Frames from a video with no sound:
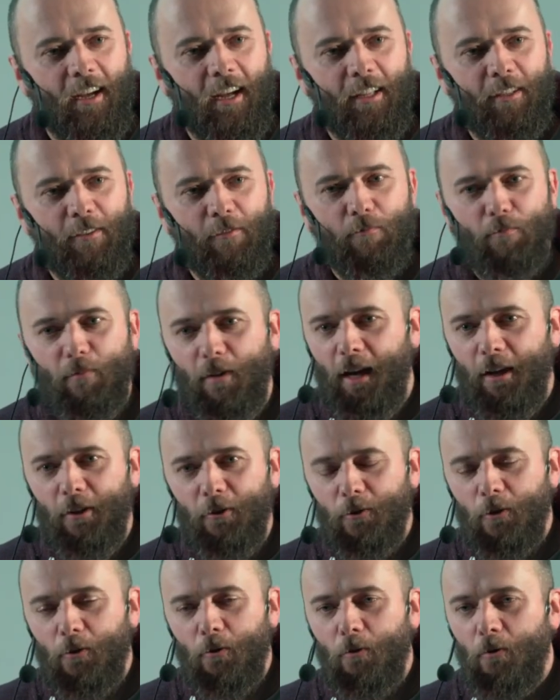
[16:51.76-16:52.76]
And I
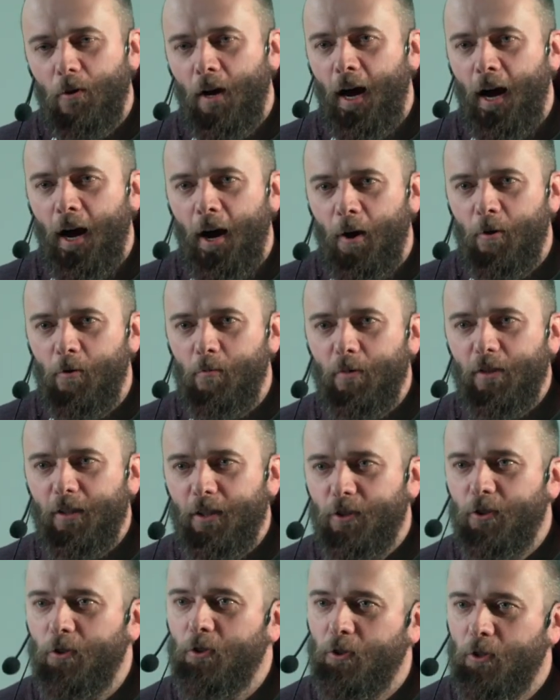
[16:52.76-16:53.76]
don't know how
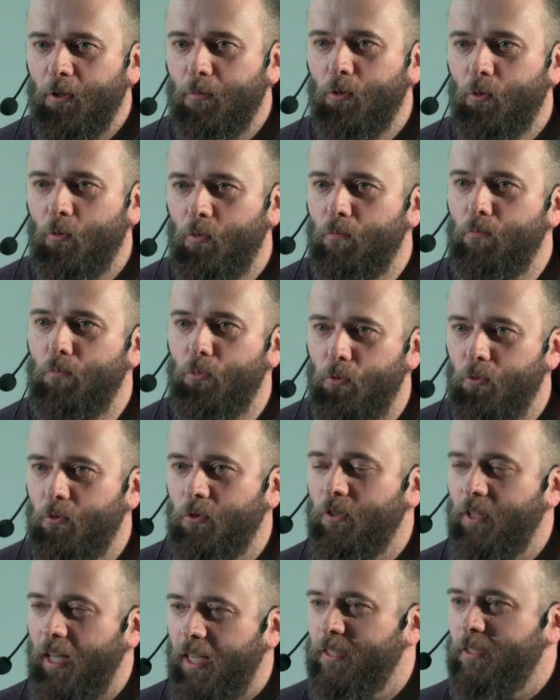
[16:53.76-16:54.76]
many systems were
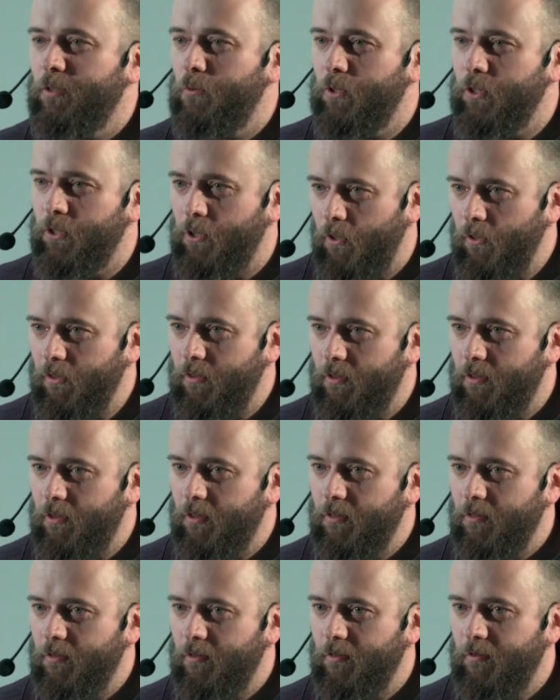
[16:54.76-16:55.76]
booted as a
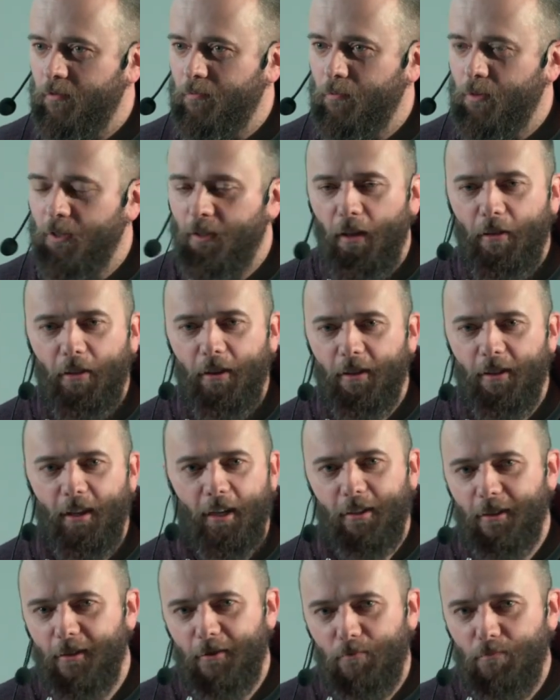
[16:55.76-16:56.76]
result, but I think
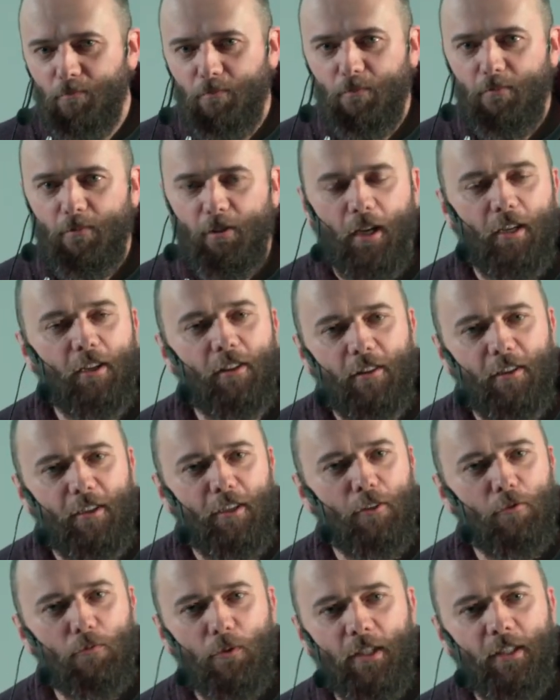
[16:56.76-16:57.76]
like
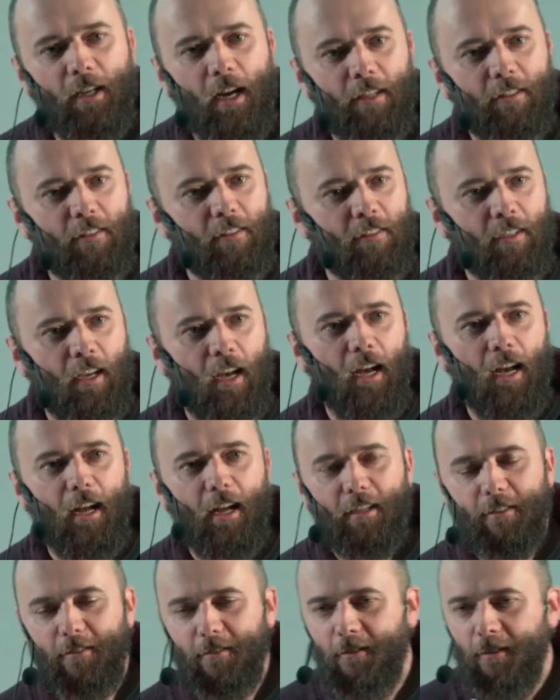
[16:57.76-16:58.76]
likely Red Hat
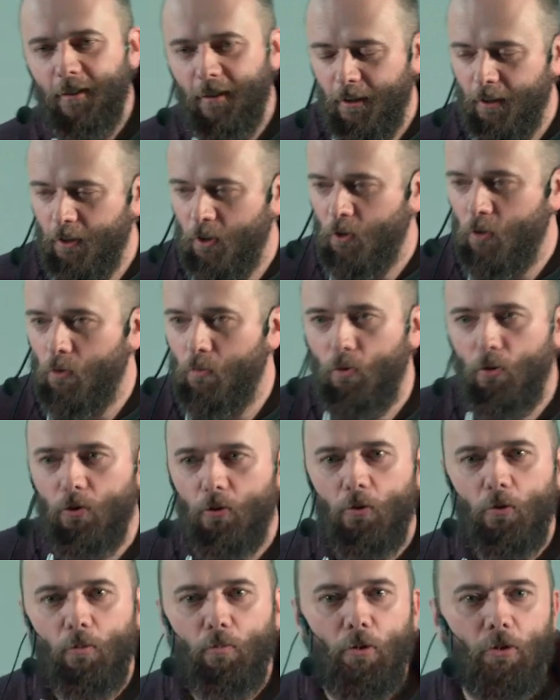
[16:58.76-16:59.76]
and
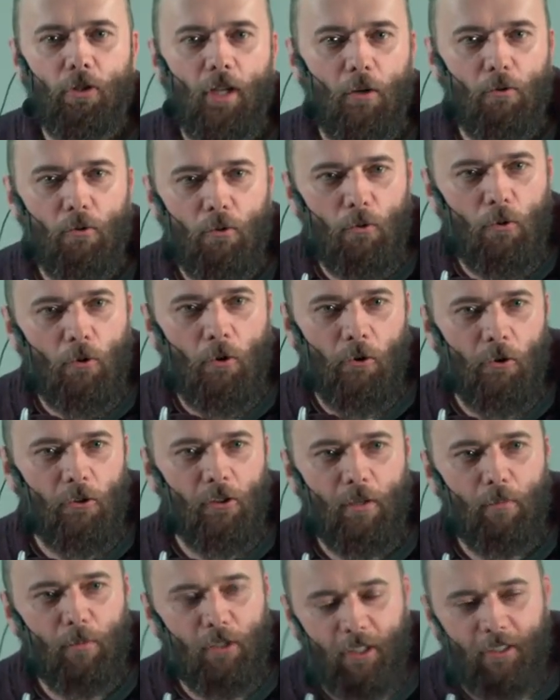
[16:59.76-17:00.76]
Ubuntu put out new
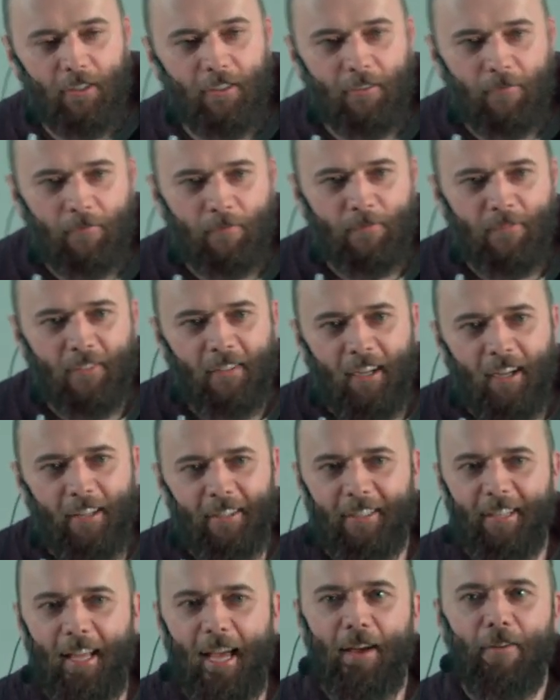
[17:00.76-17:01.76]
kernel images,
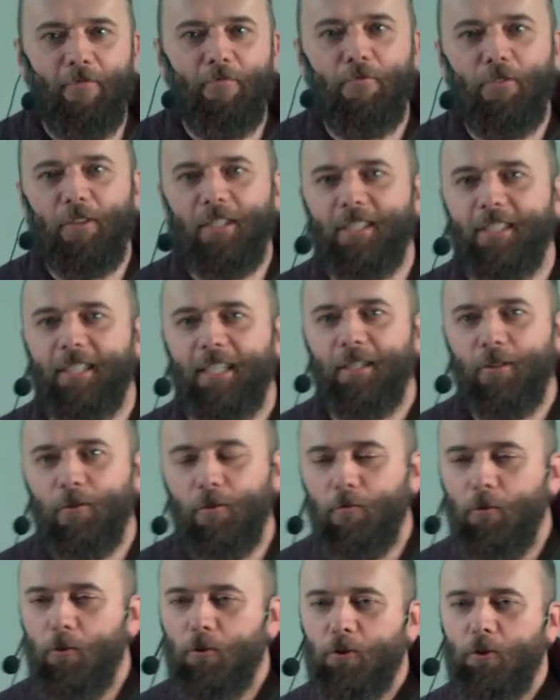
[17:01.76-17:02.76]
and then every
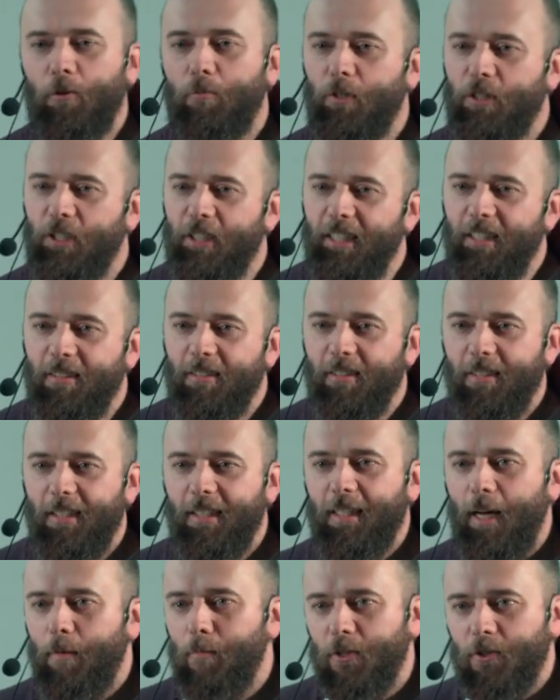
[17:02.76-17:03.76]
single virtual machine in